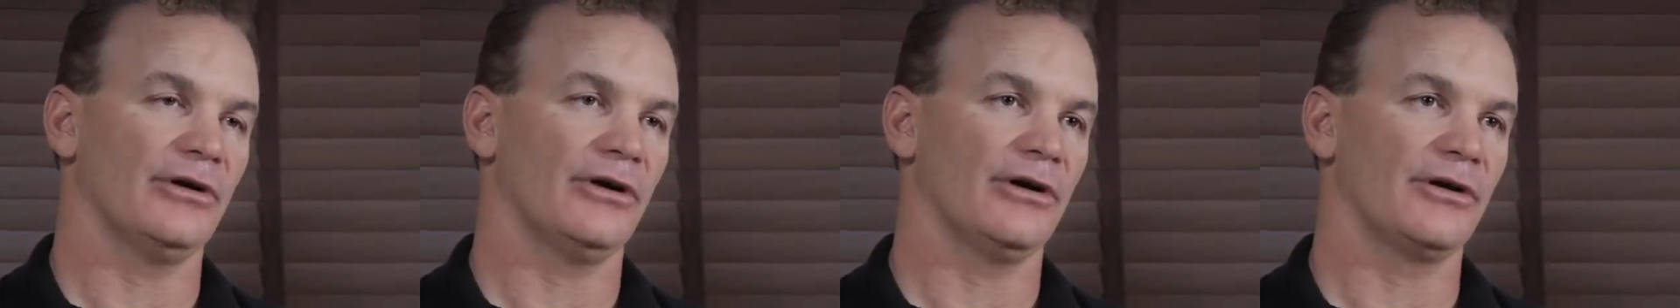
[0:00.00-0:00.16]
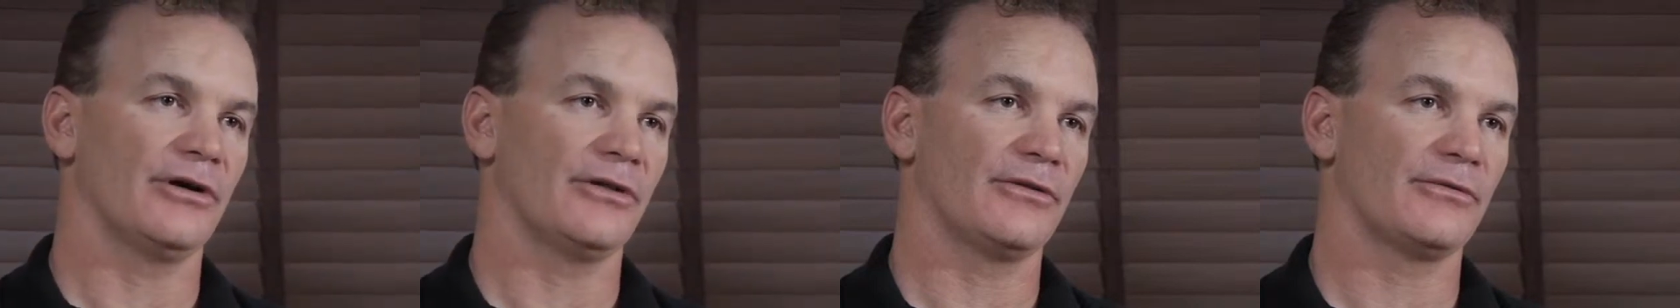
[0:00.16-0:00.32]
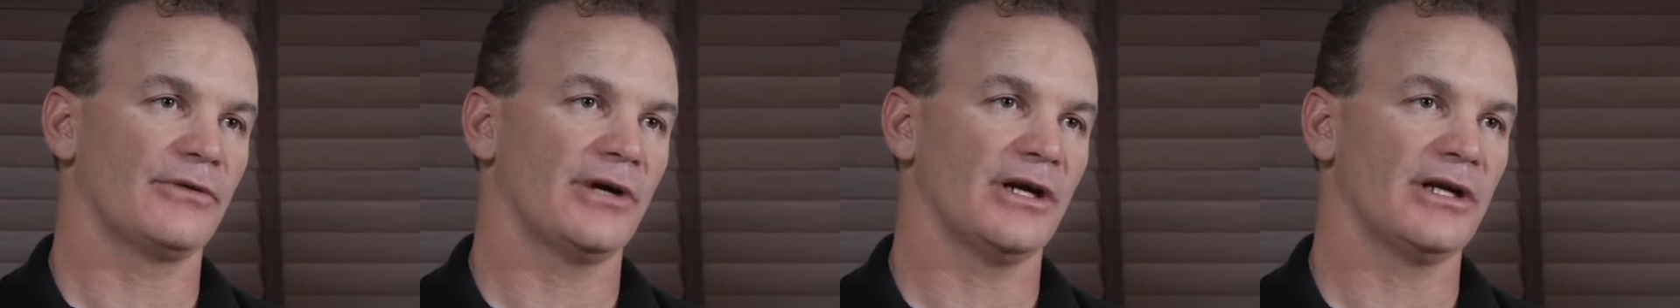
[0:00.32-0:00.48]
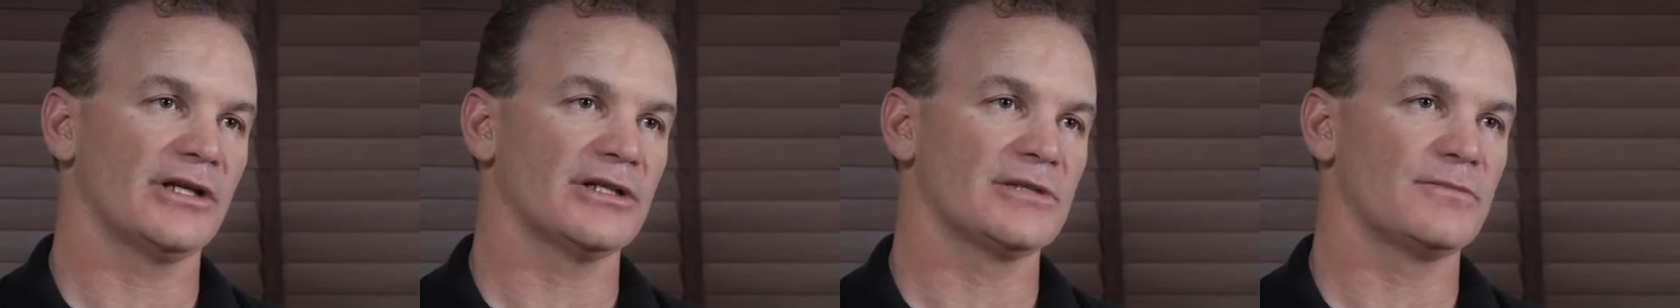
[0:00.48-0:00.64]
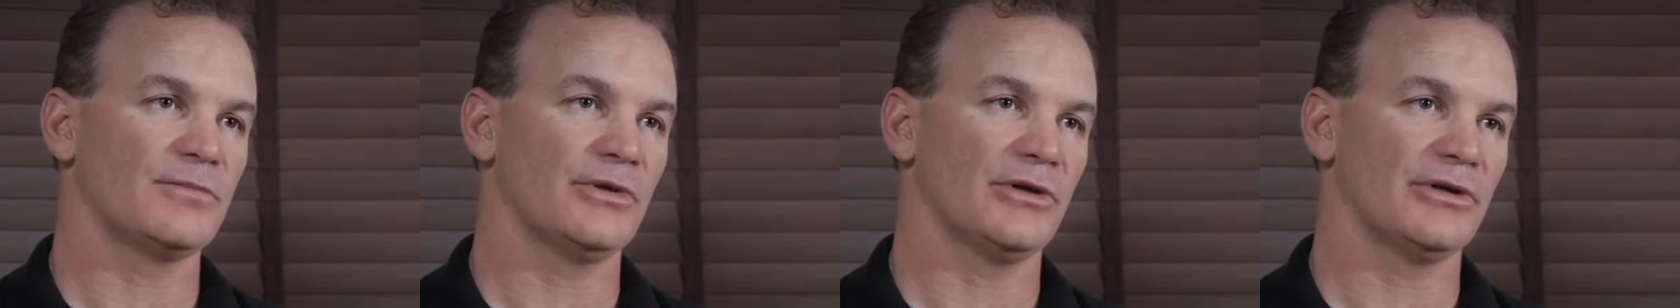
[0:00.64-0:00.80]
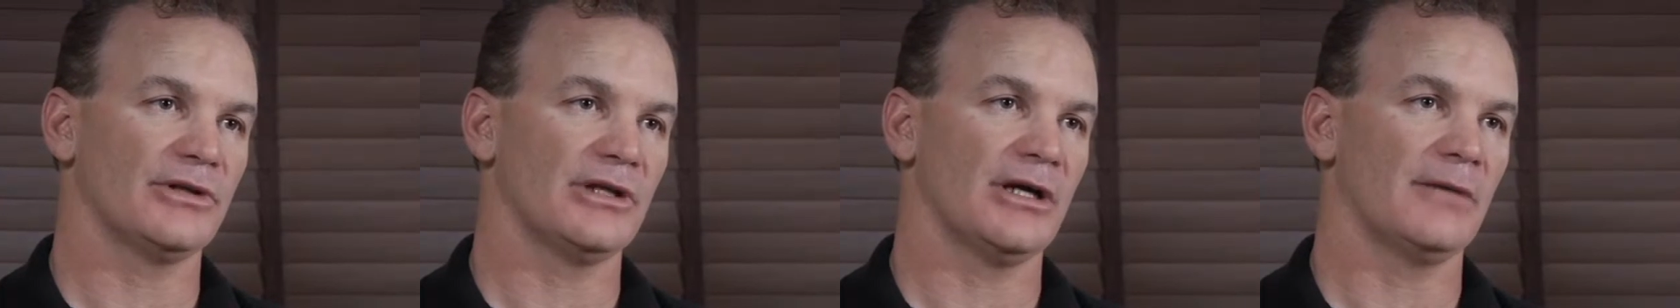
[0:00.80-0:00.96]

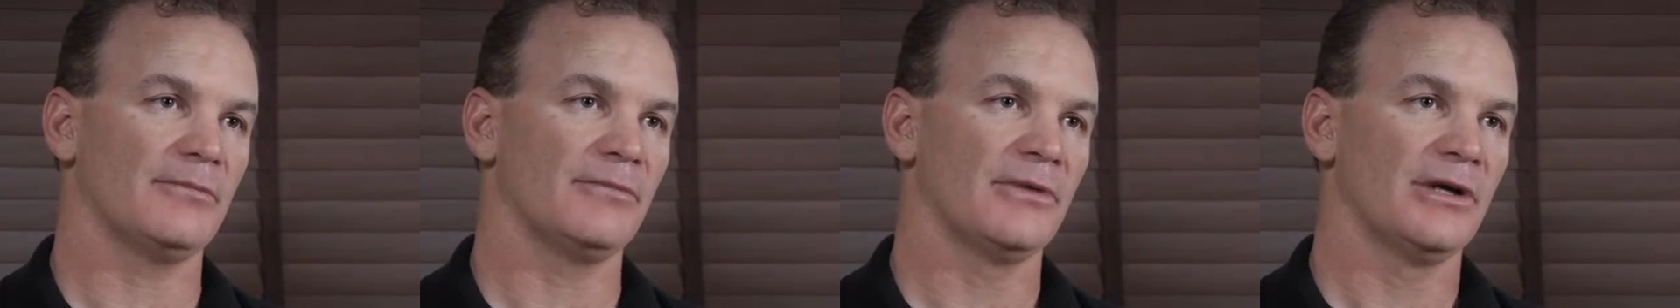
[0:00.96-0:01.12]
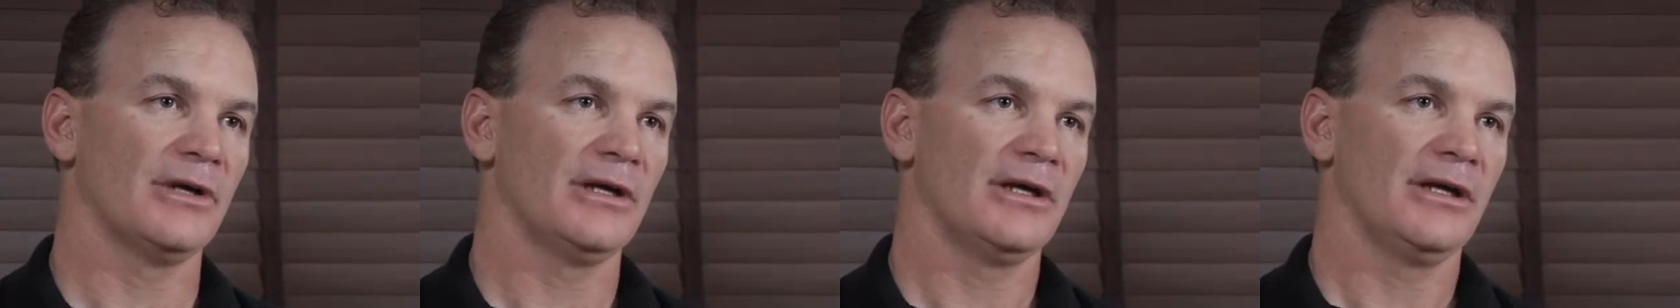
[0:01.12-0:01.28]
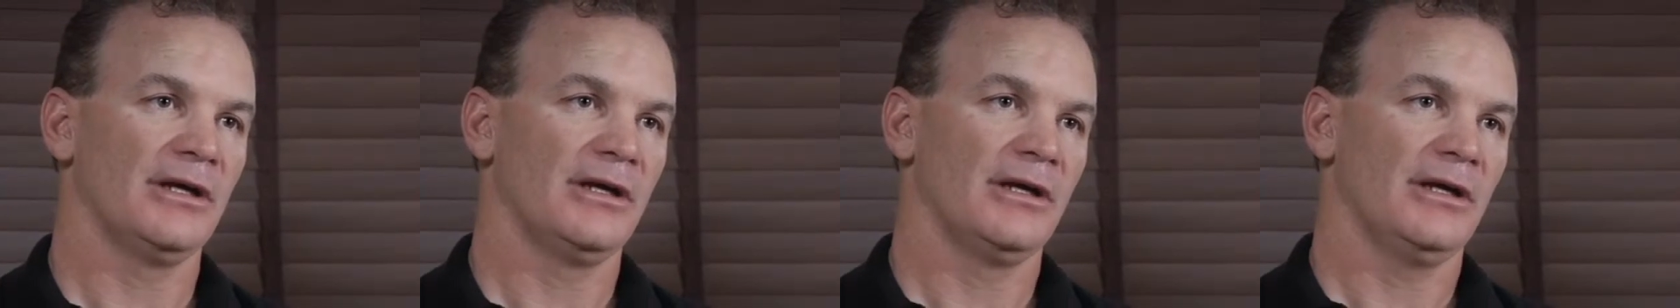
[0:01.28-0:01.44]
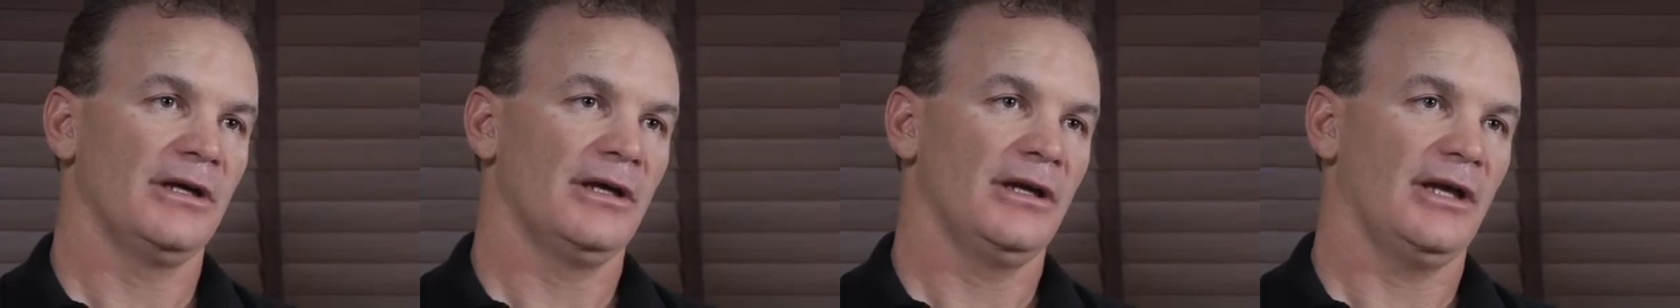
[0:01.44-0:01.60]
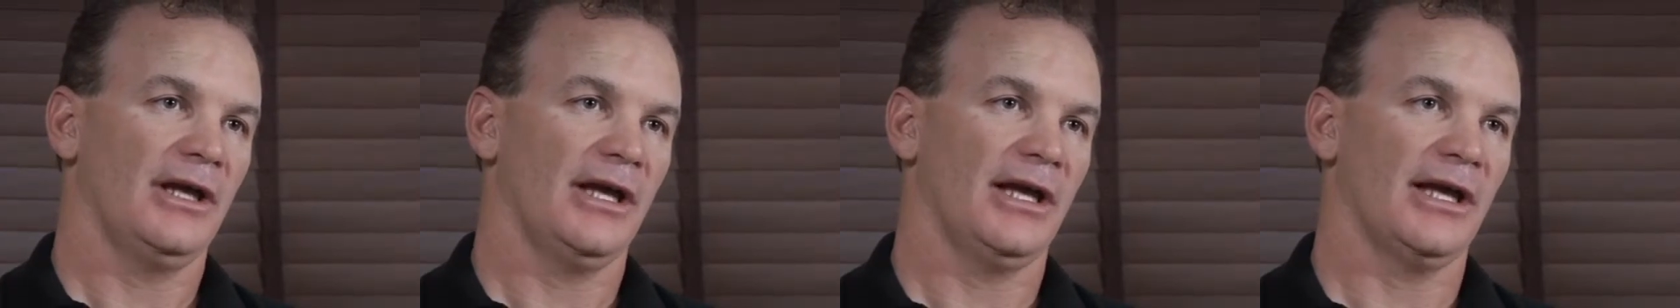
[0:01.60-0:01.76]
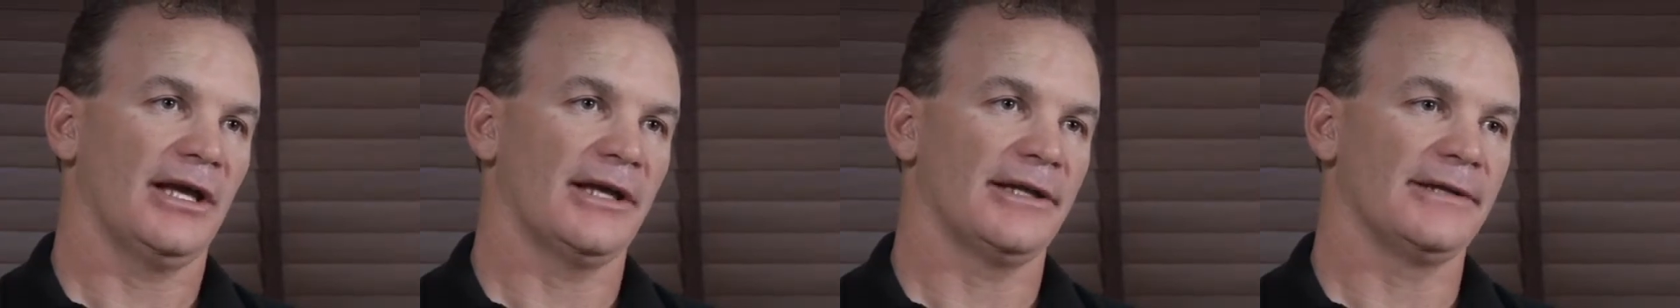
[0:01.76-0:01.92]
arthritis built up,
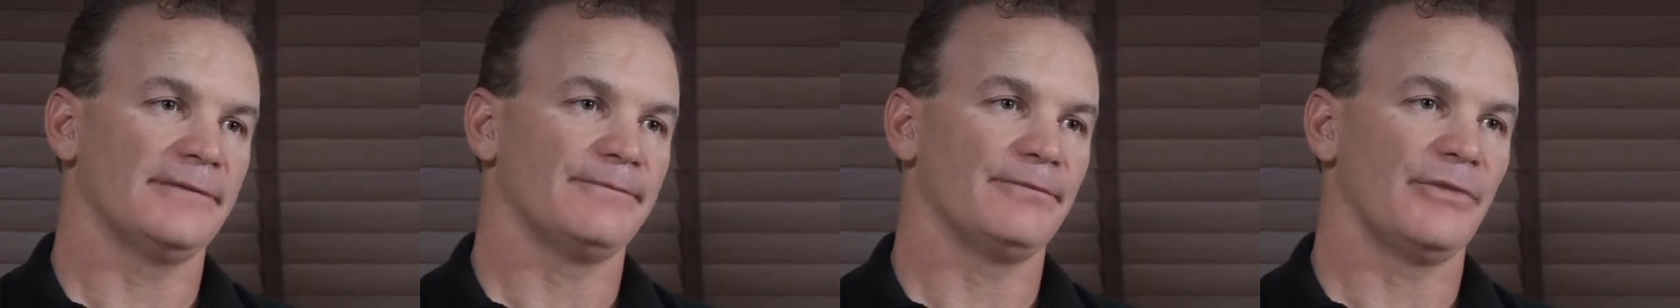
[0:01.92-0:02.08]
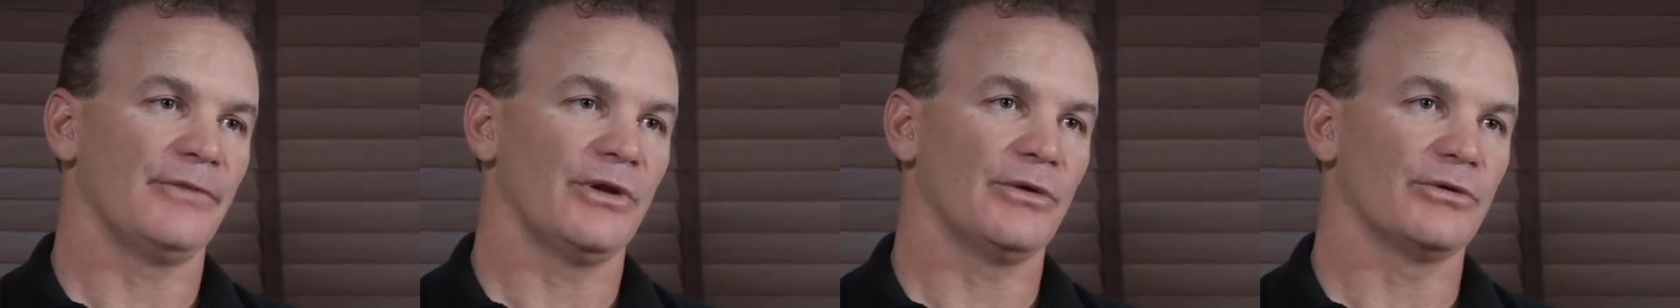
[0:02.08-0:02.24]
and